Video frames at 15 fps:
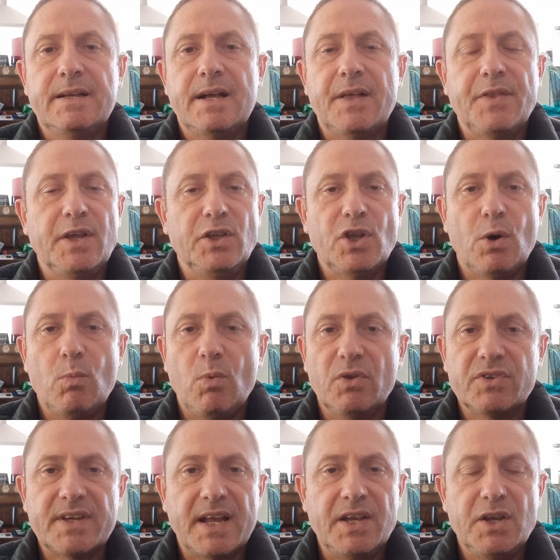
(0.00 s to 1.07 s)
And they don't
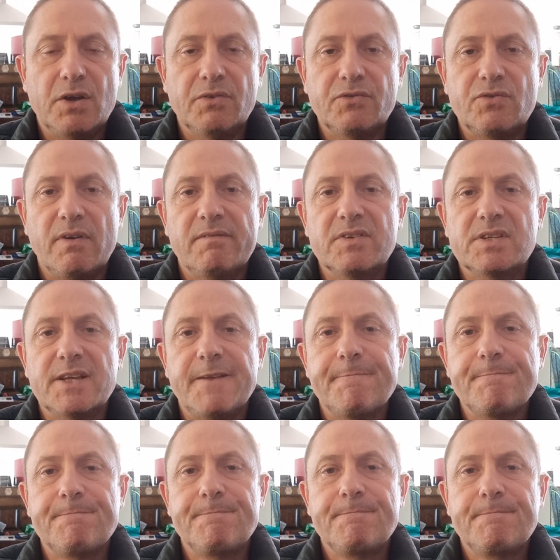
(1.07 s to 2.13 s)
want any controversy.
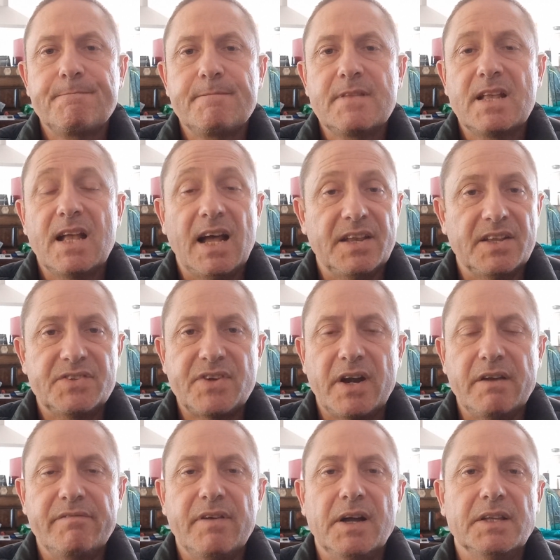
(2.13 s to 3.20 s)
And they're
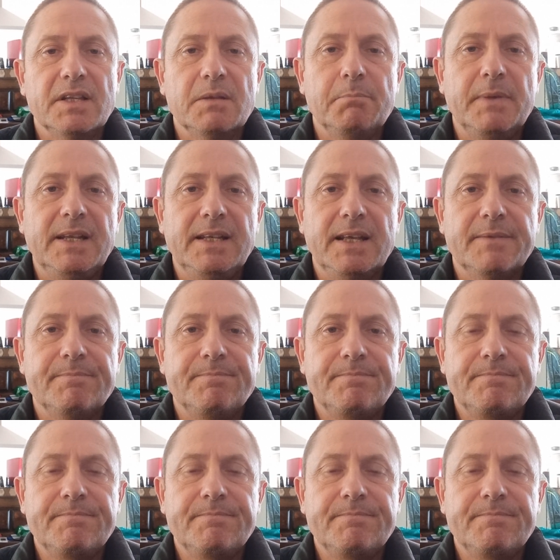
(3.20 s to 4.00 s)
terrified of the media.